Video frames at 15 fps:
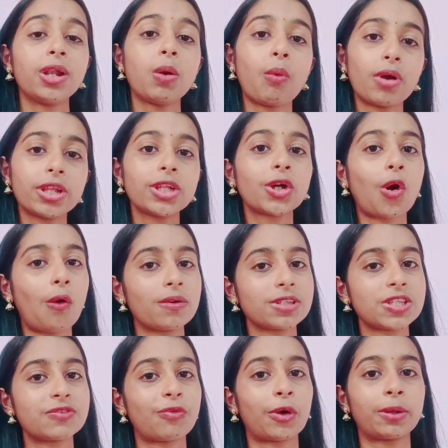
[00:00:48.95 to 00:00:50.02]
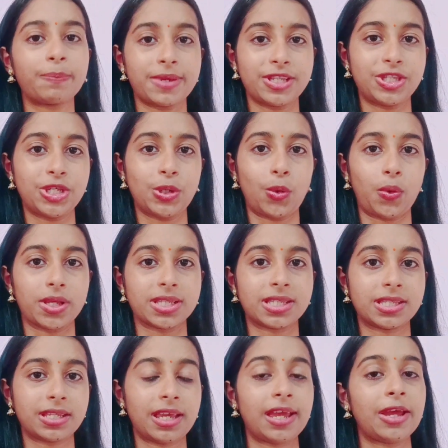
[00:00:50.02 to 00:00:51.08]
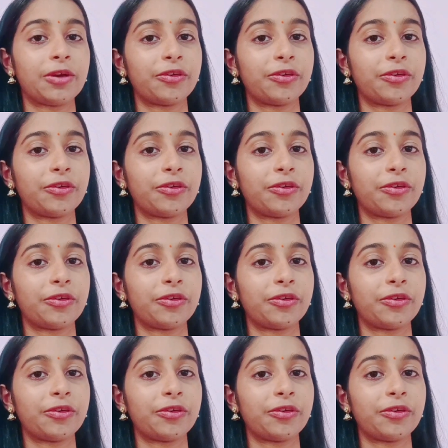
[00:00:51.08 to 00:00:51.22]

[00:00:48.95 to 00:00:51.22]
Now what are the causes for PCOS?